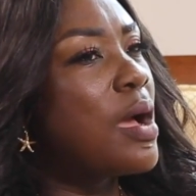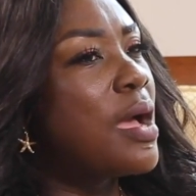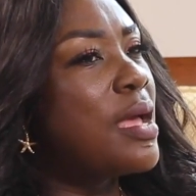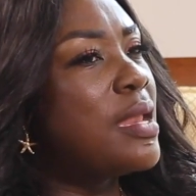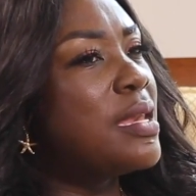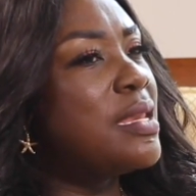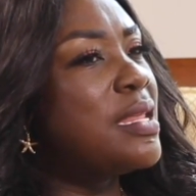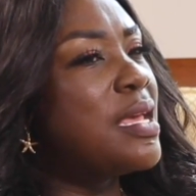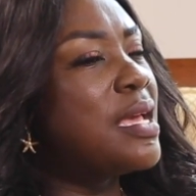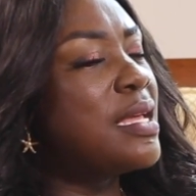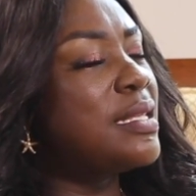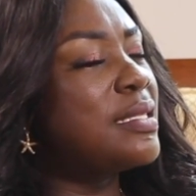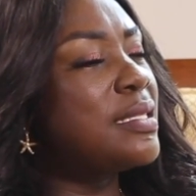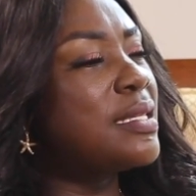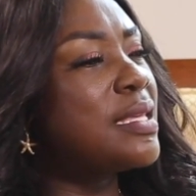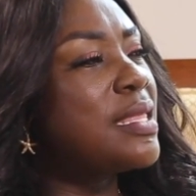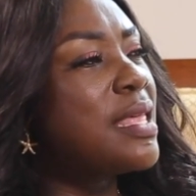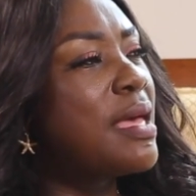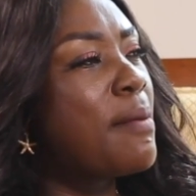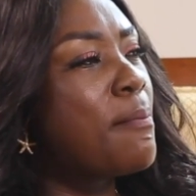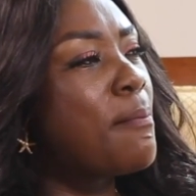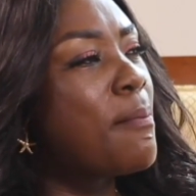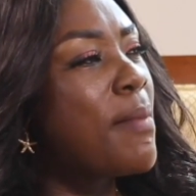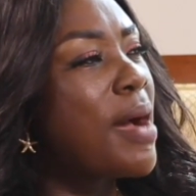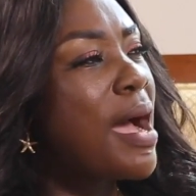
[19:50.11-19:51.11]
A didn't
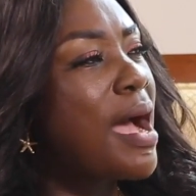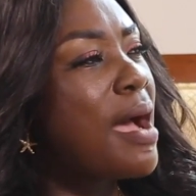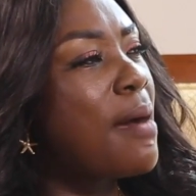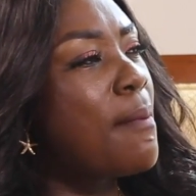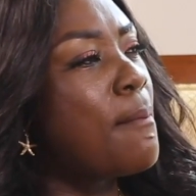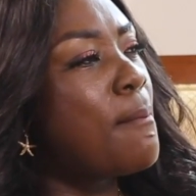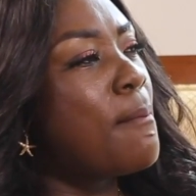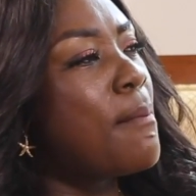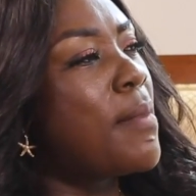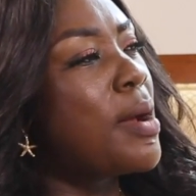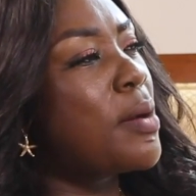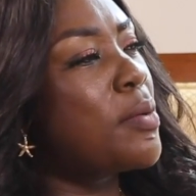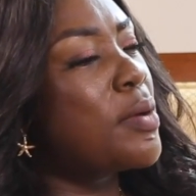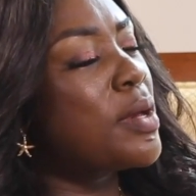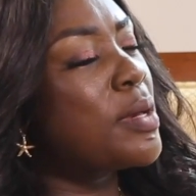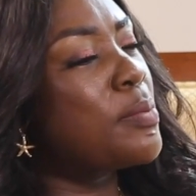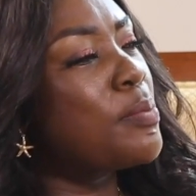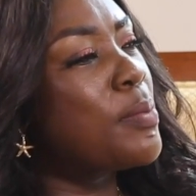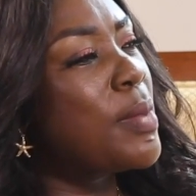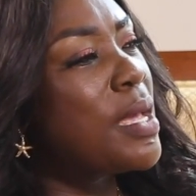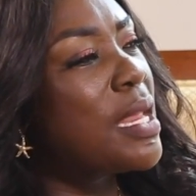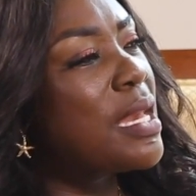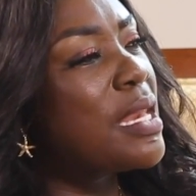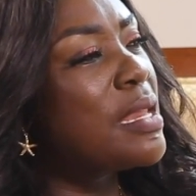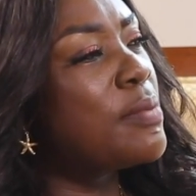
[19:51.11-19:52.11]
in a married
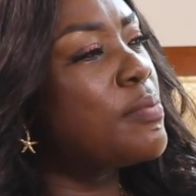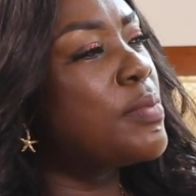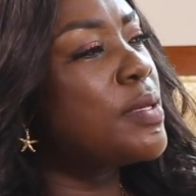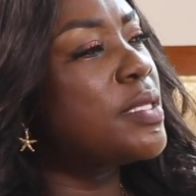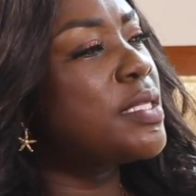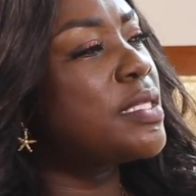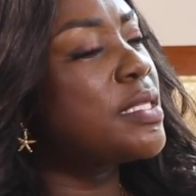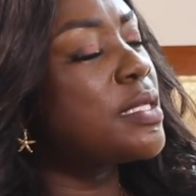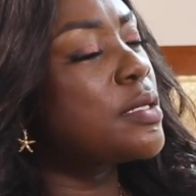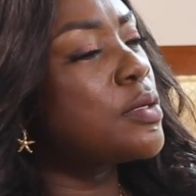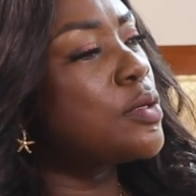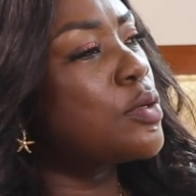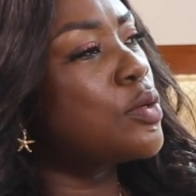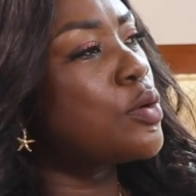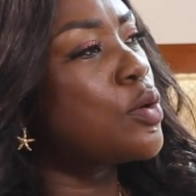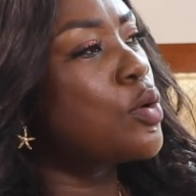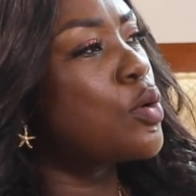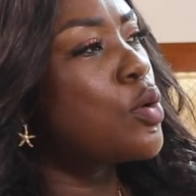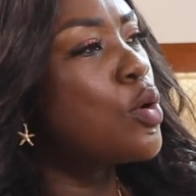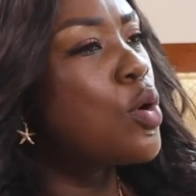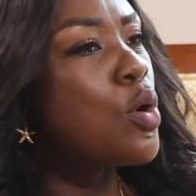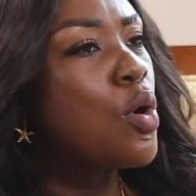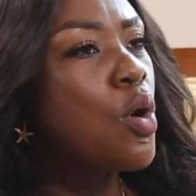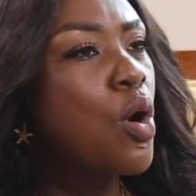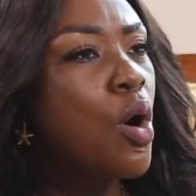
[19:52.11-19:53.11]
man, he be still,
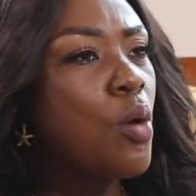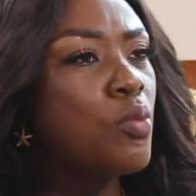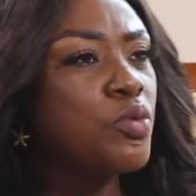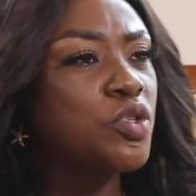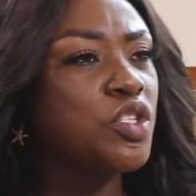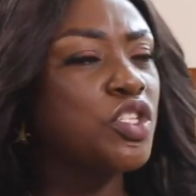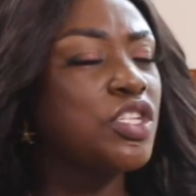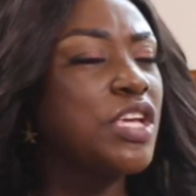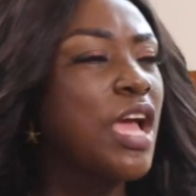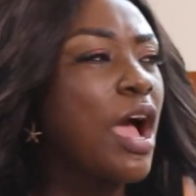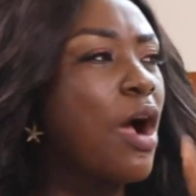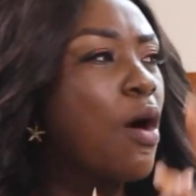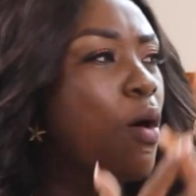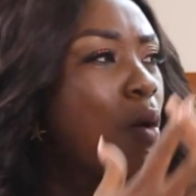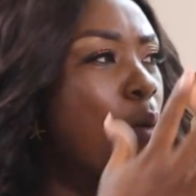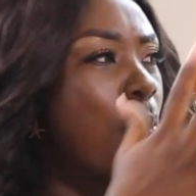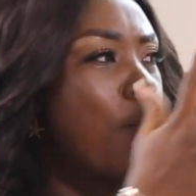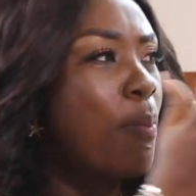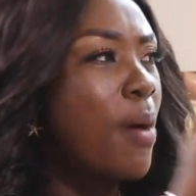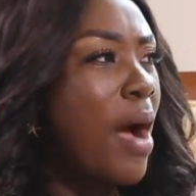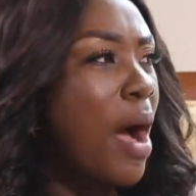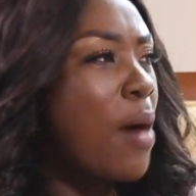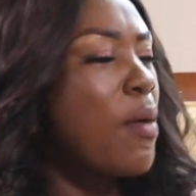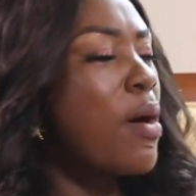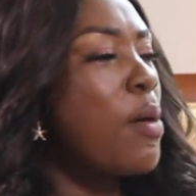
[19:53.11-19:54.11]
no, almost she or
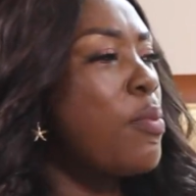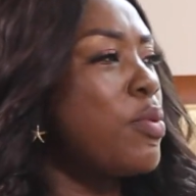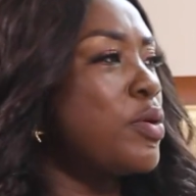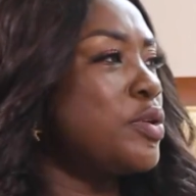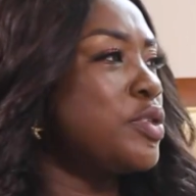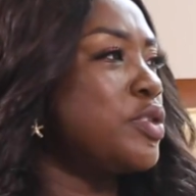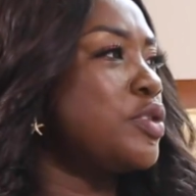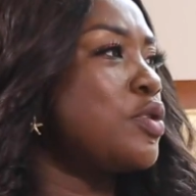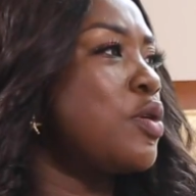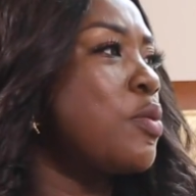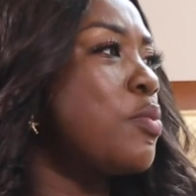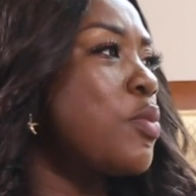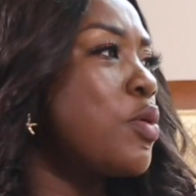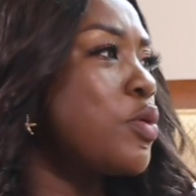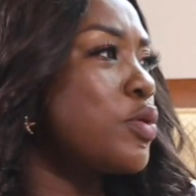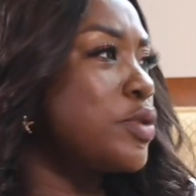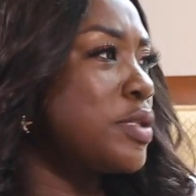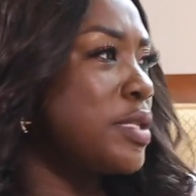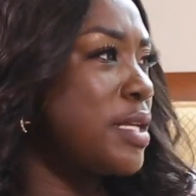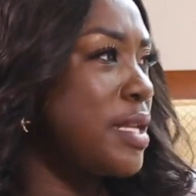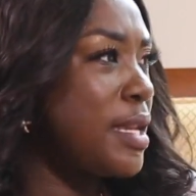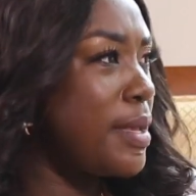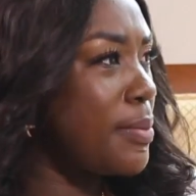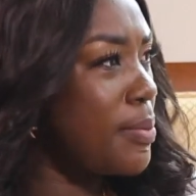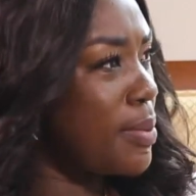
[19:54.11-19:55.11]
bow up until I'm a
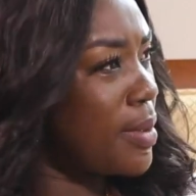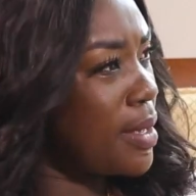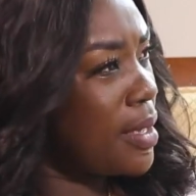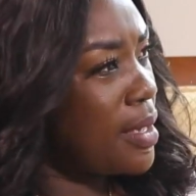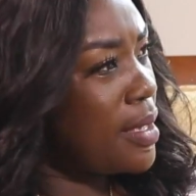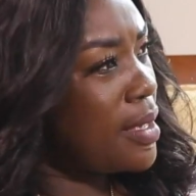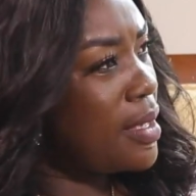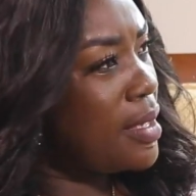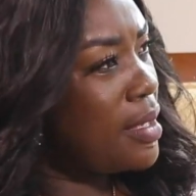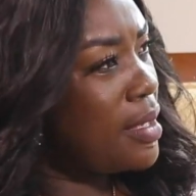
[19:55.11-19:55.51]
cosinepe.